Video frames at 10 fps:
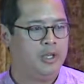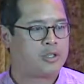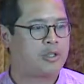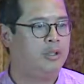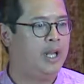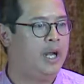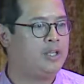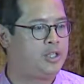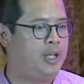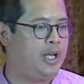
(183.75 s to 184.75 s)
So not
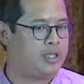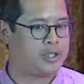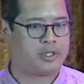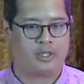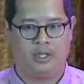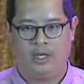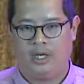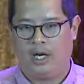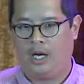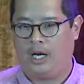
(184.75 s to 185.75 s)
just
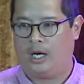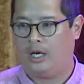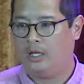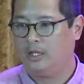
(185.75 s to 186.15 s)
a